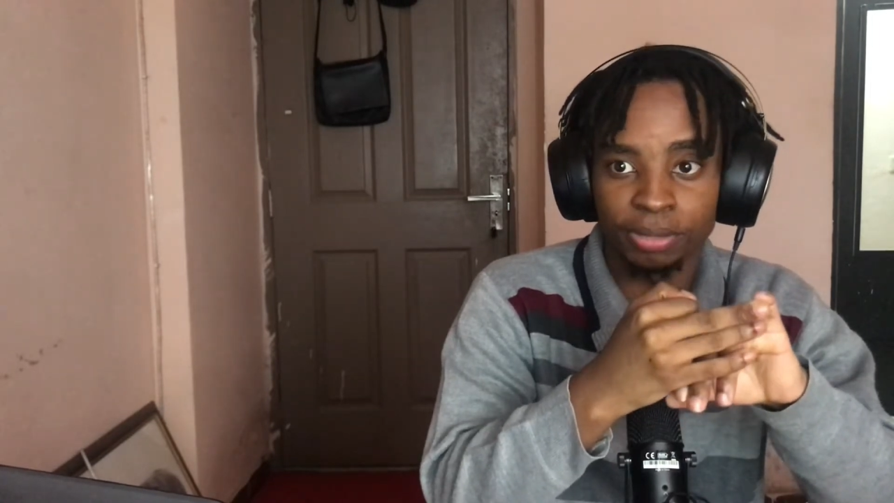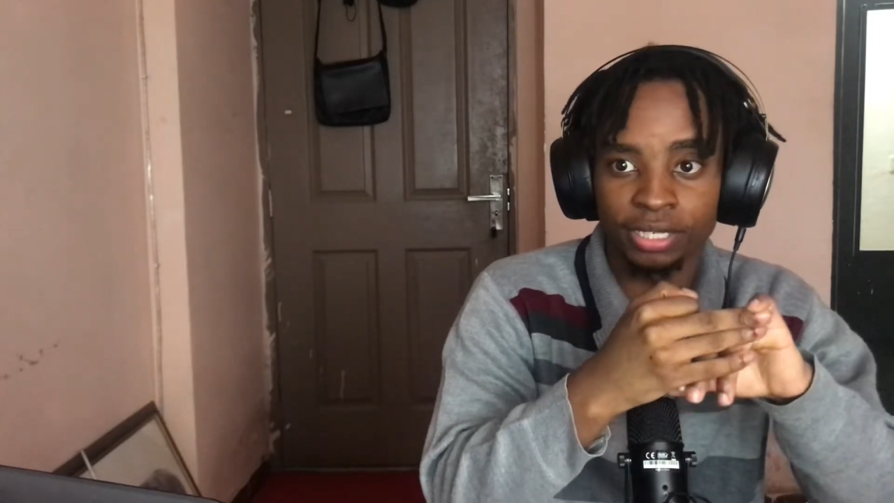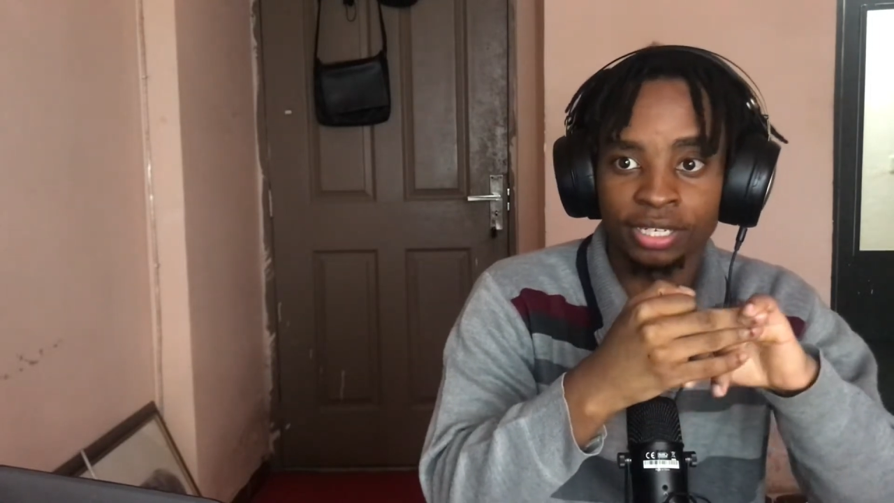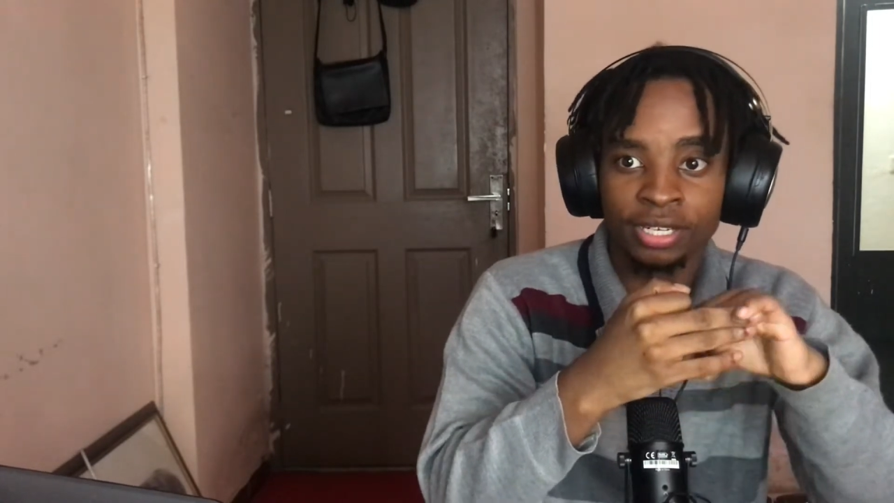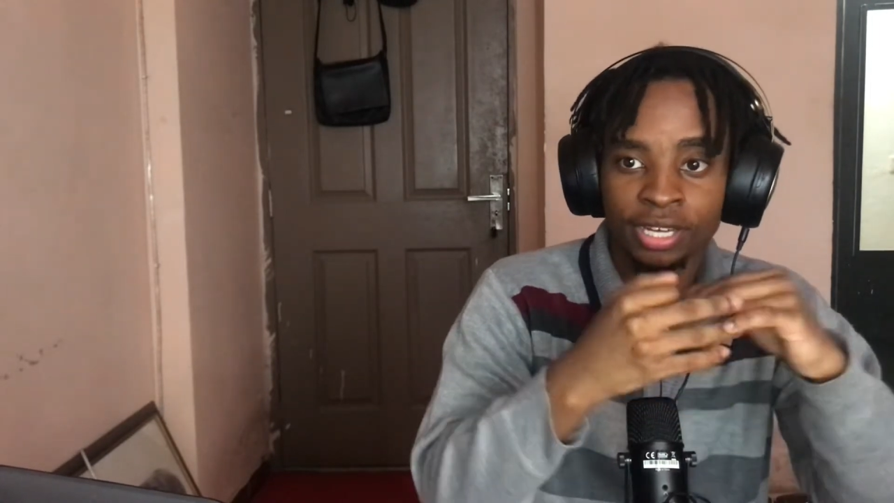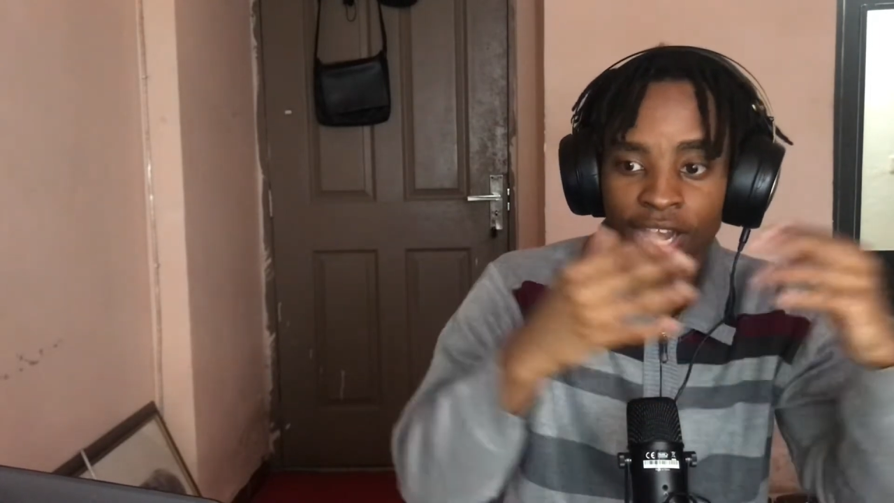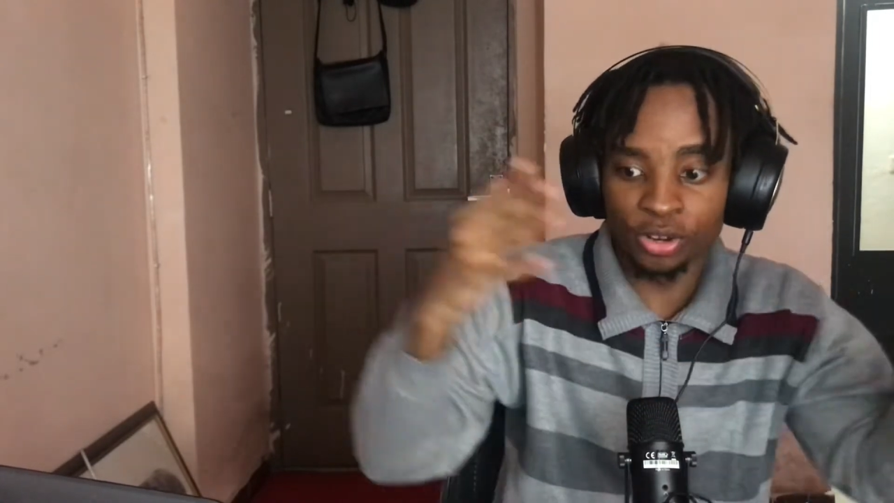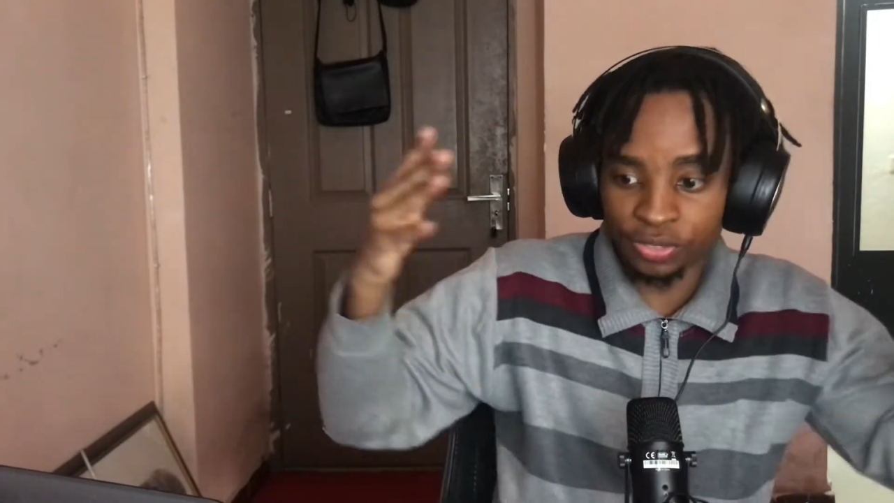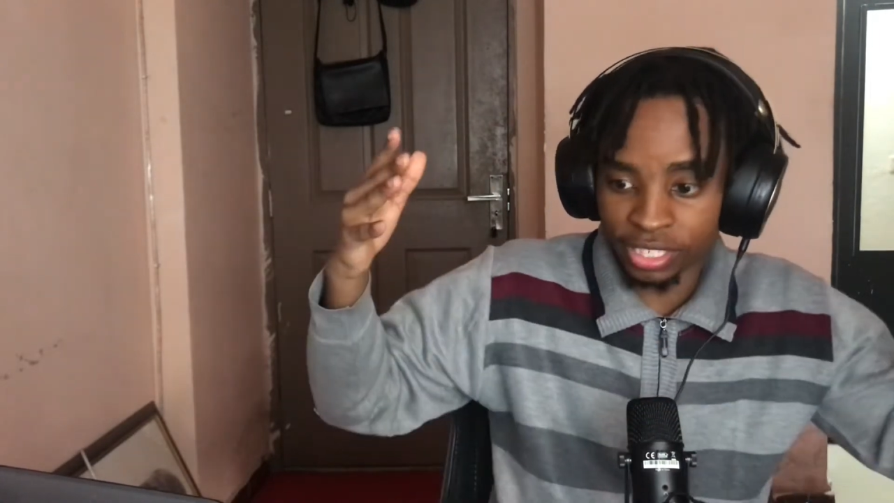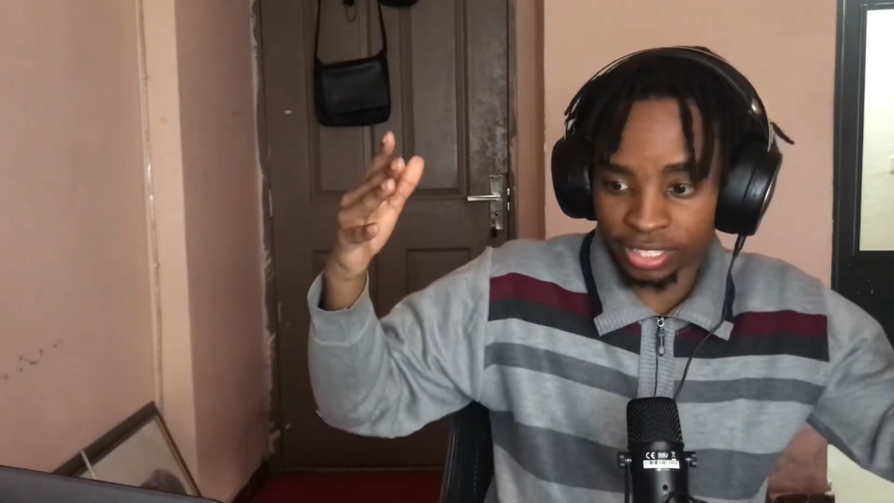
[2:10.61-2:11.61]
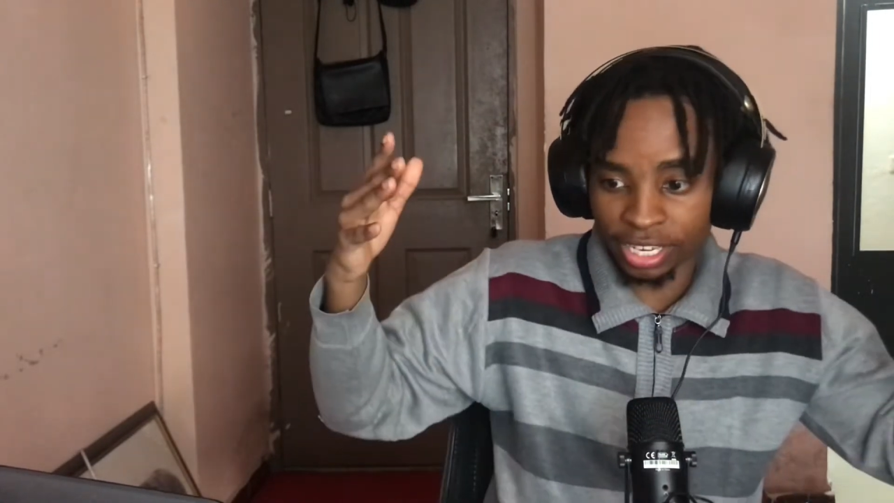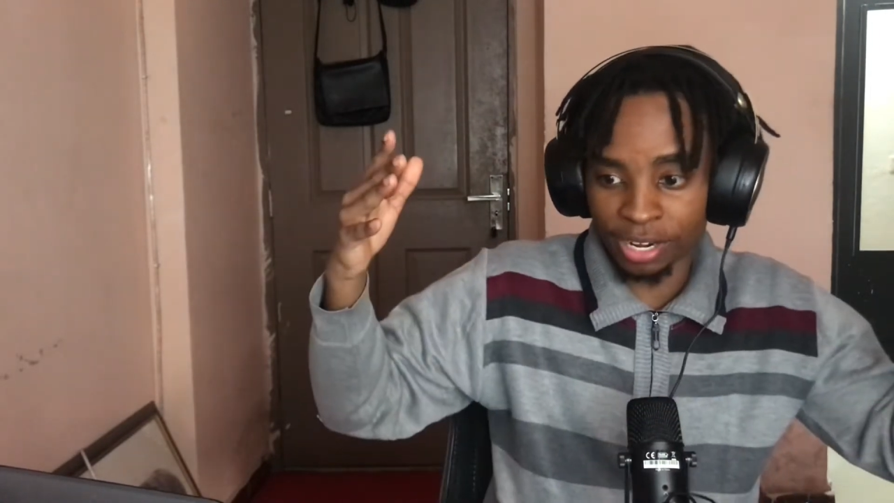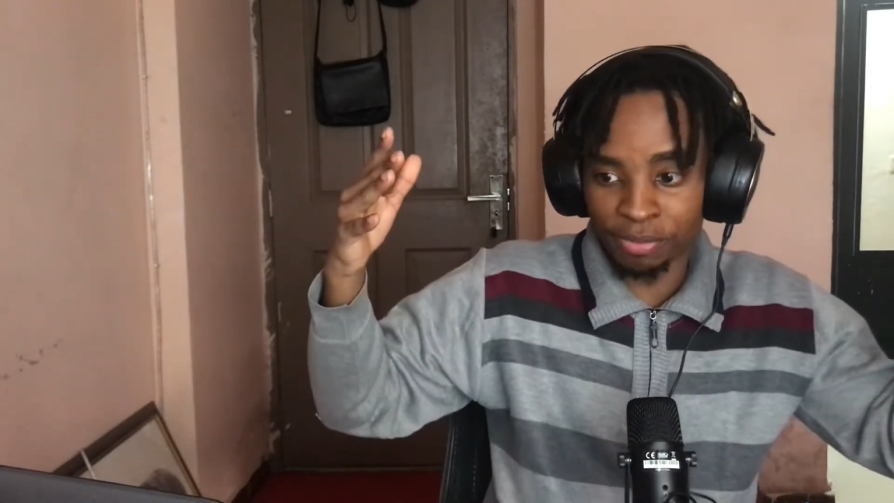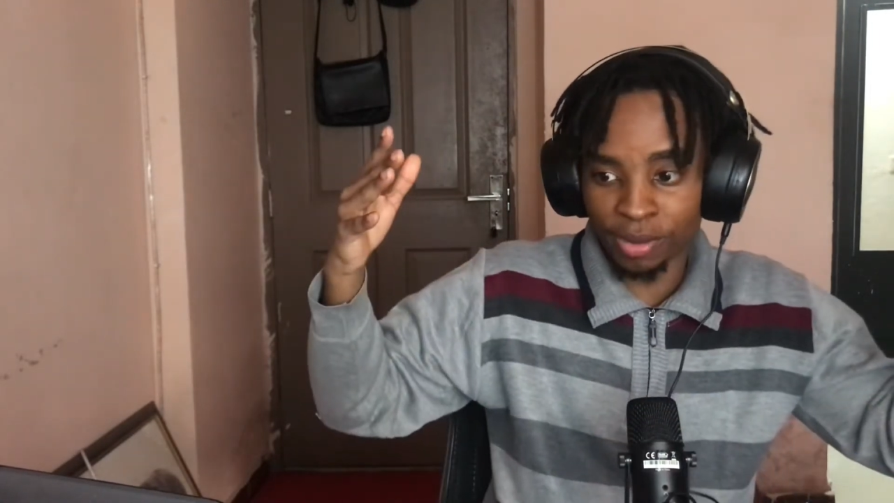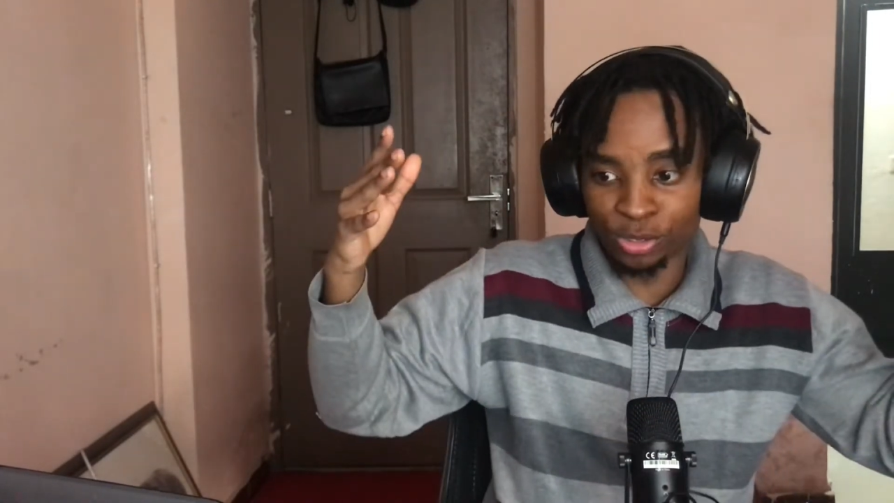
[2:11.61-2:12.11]
but I don't think they're
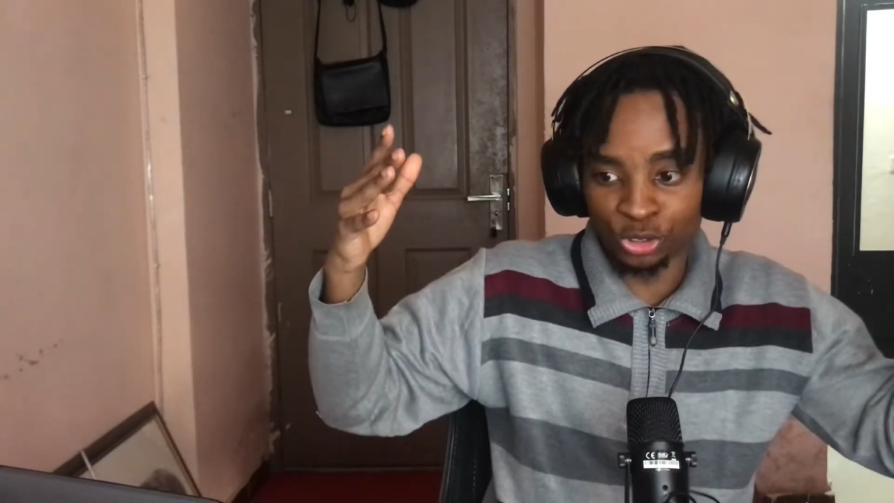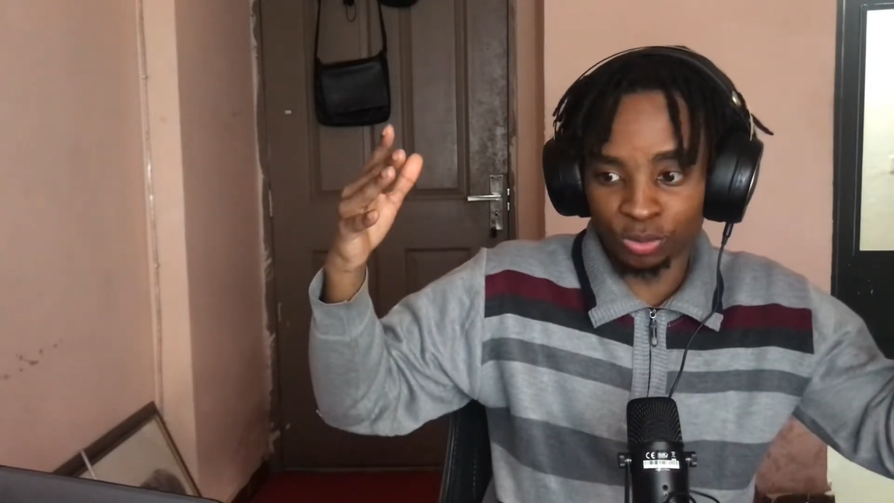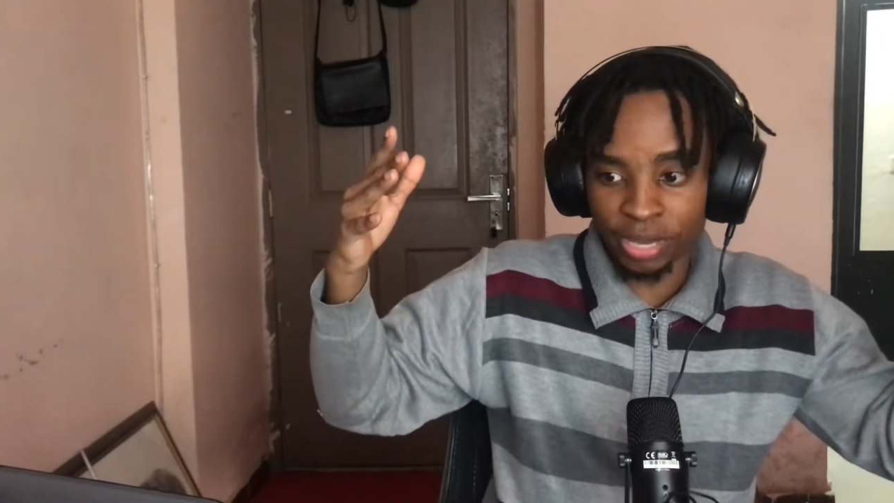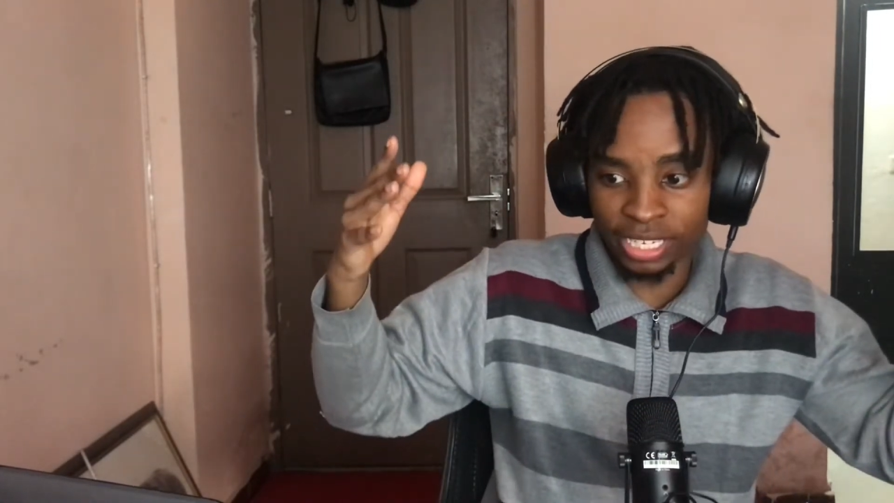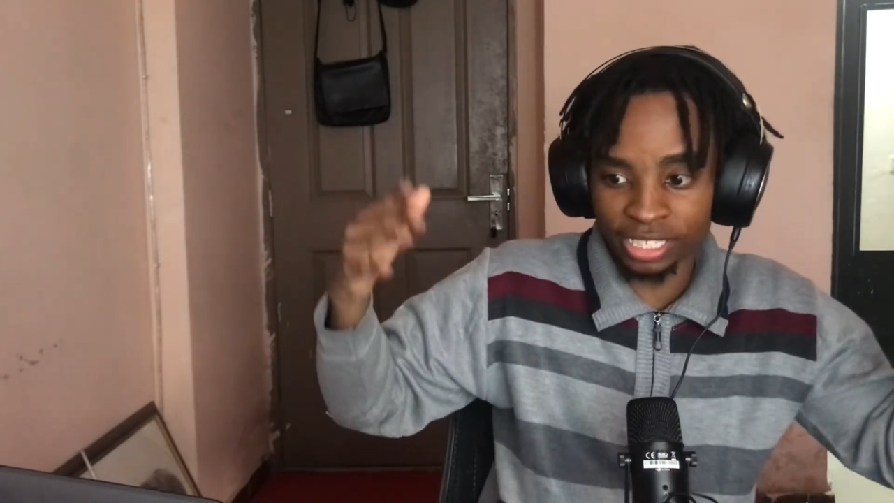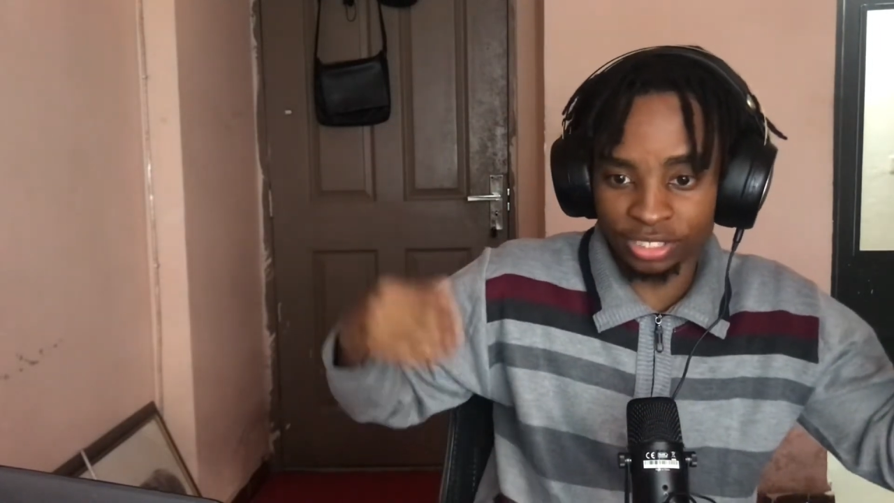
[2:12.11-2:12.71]
gonna be able to make